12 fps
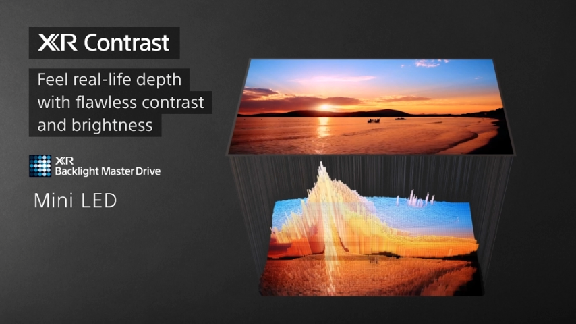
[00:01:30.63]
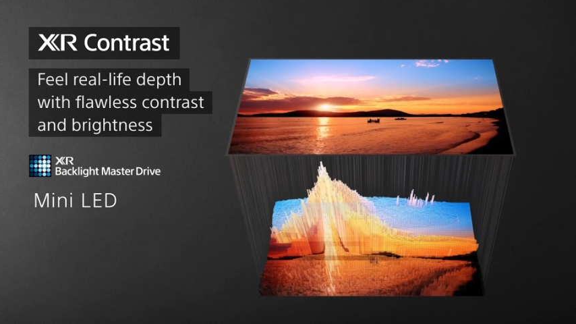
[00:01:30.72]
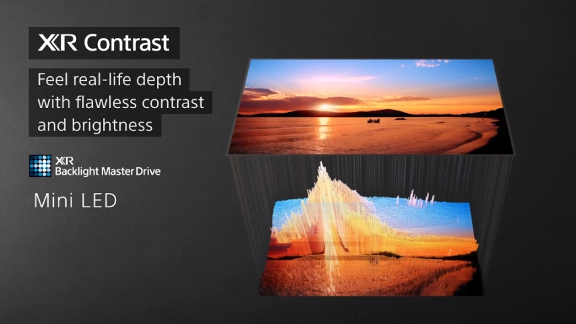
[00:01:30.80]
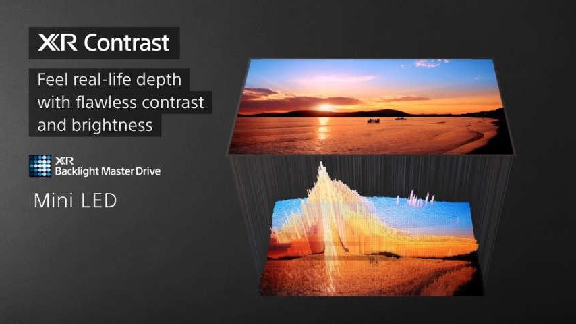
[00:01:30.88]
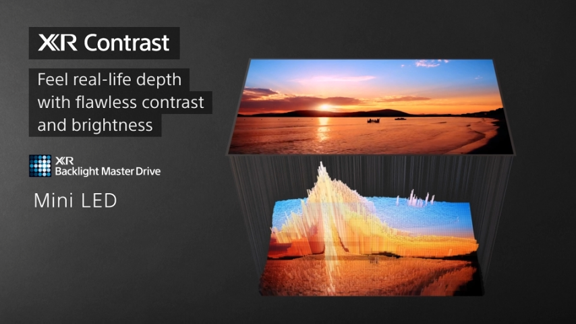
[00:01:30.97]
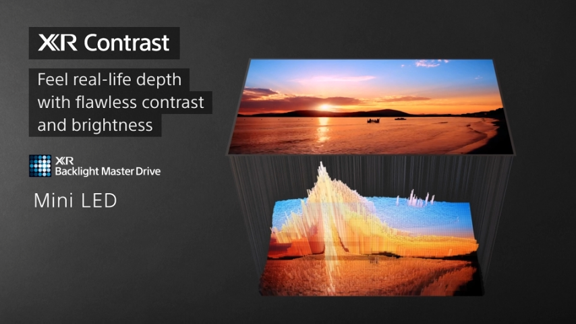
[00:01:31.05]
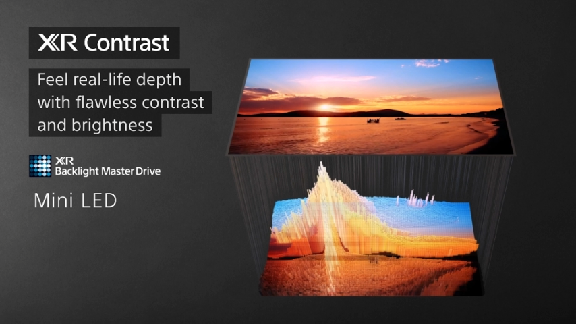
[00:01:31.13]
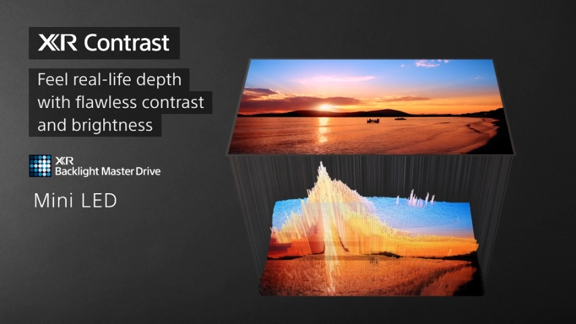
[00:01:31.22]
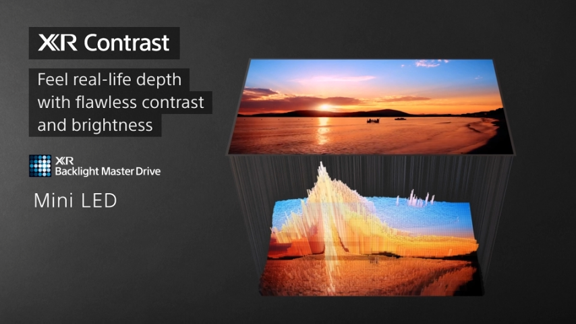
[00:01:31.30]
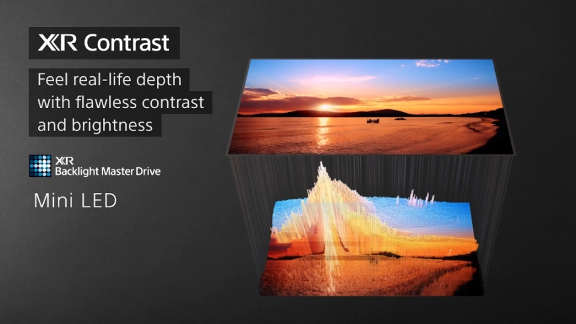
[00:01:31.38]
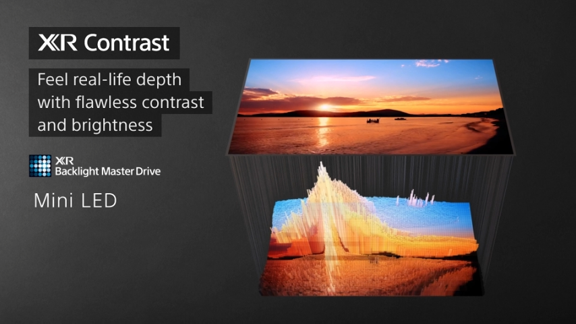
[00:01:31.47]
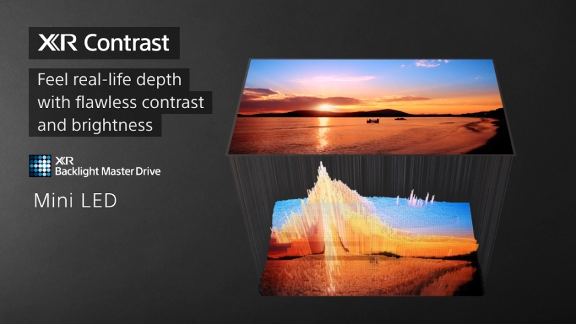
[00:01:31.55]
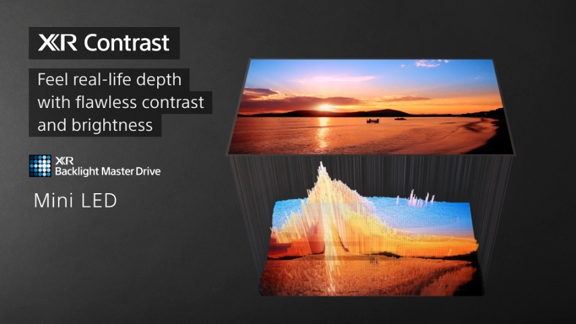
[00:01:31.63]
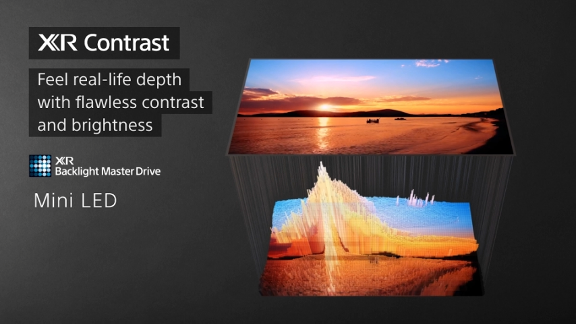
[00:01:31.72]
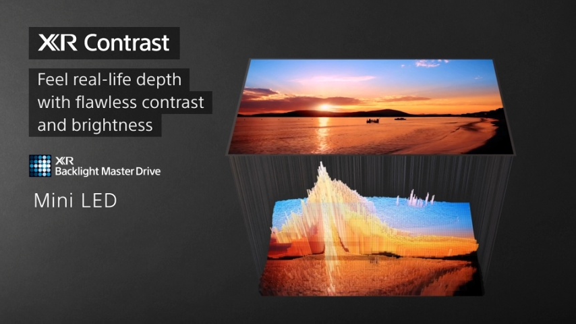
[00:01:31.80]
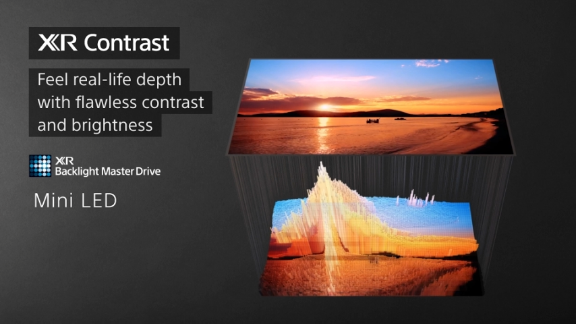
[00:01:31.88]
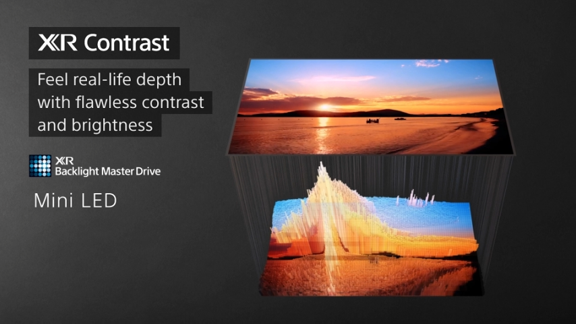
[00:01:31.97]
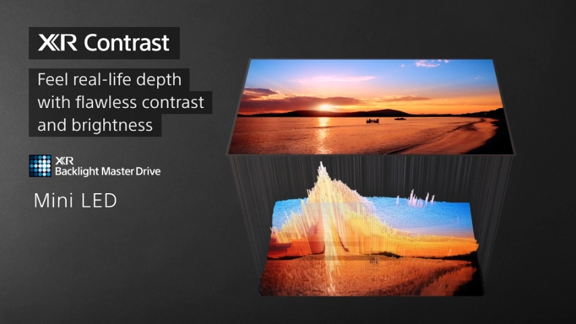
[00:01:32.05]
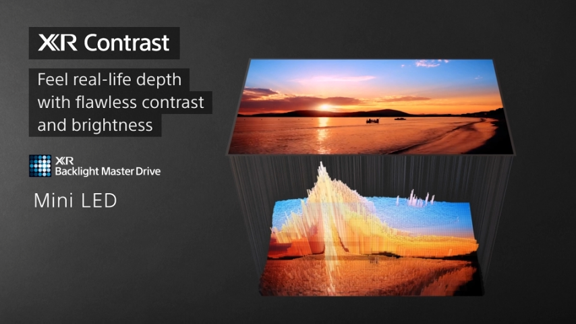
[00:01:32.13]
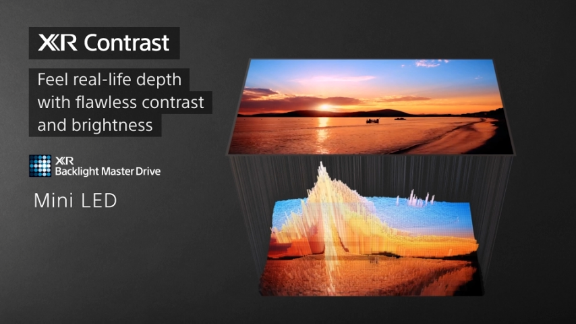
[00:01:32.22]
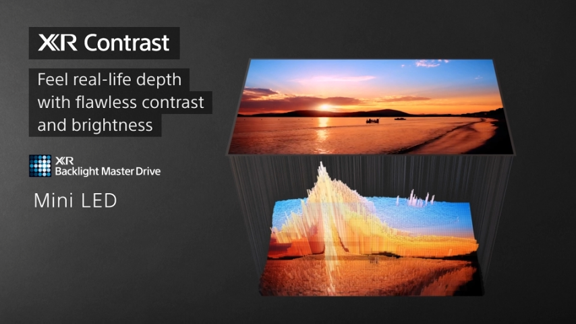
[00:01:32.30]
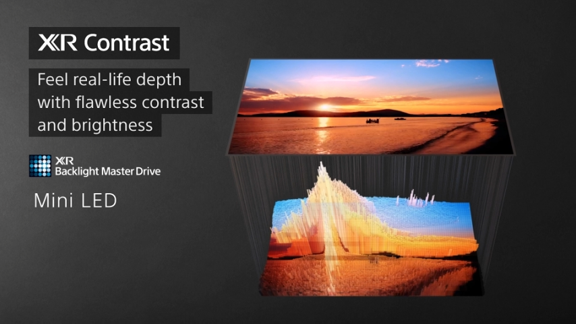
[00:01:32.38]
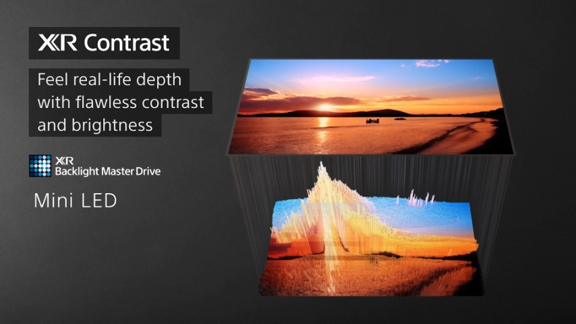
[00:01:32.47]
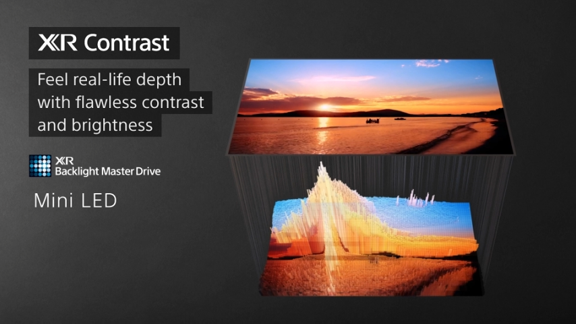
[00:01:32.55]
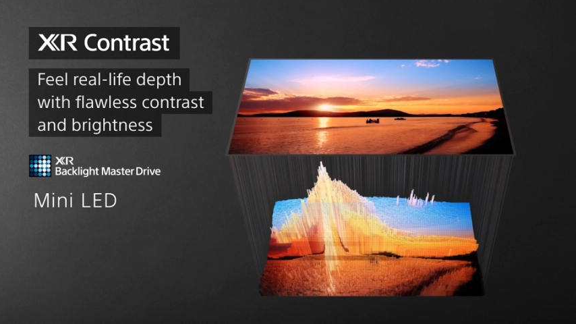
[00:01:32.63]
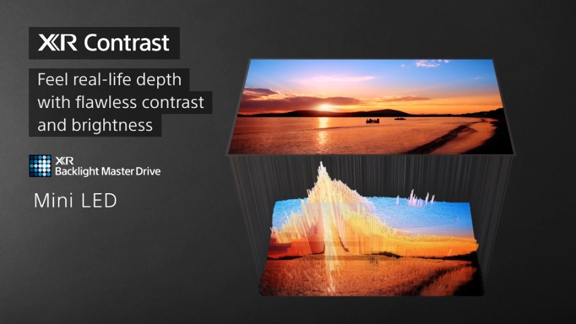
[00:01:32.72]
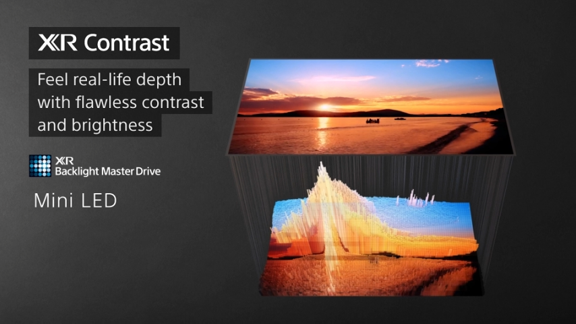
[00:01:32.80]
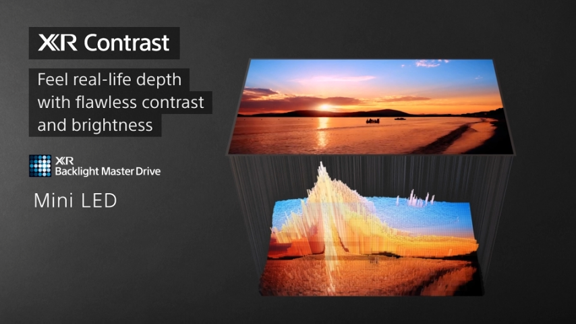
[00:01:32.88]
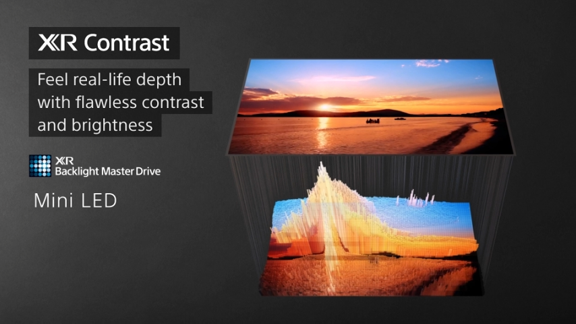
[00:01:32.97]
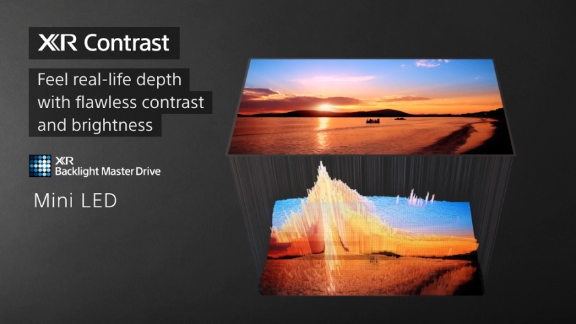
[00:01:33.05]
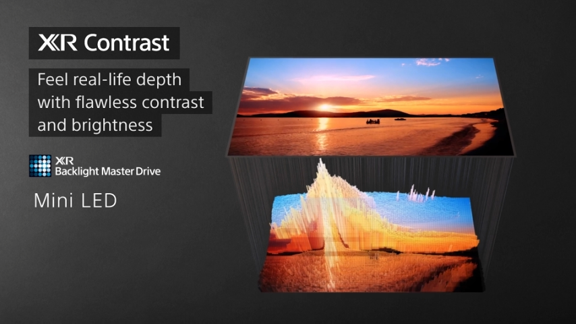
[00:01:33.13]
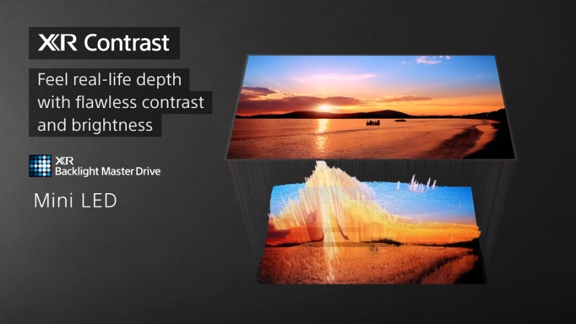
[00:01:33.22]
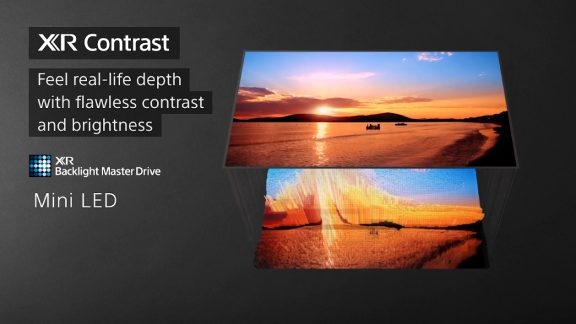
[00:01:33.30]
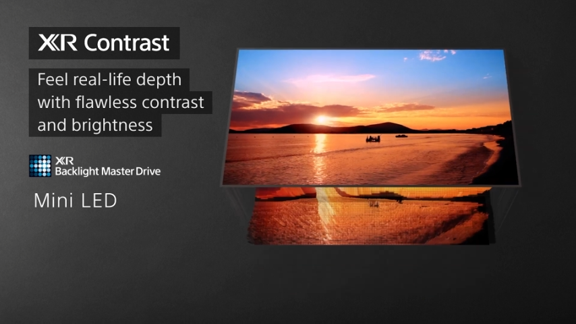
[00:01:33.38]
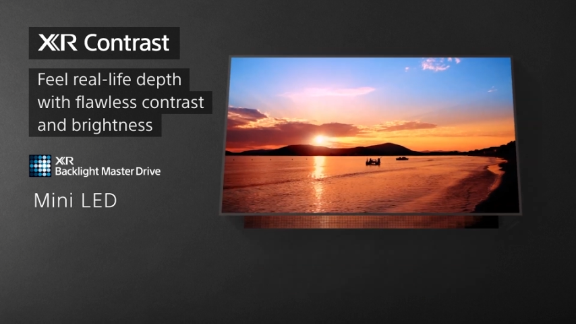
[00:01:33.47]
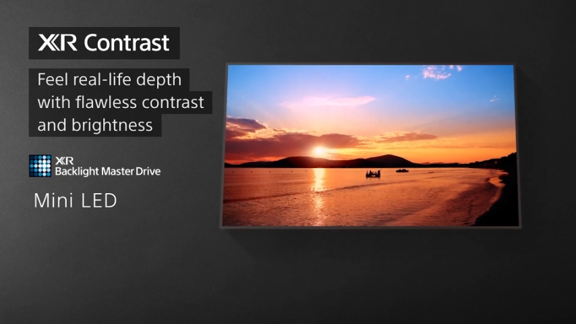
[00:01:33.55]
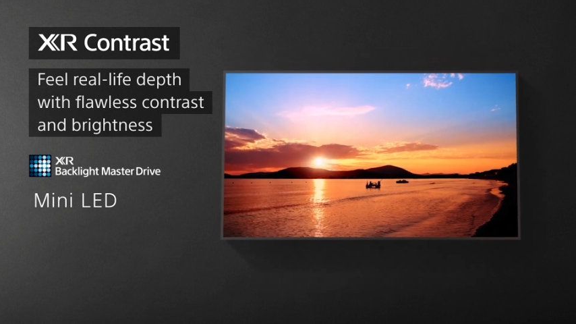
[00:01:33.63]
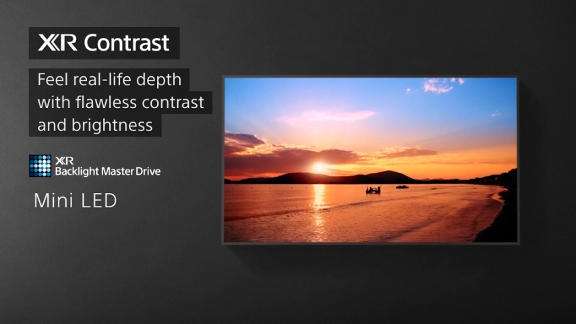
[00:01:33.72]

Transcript: [unreadable: no face in view]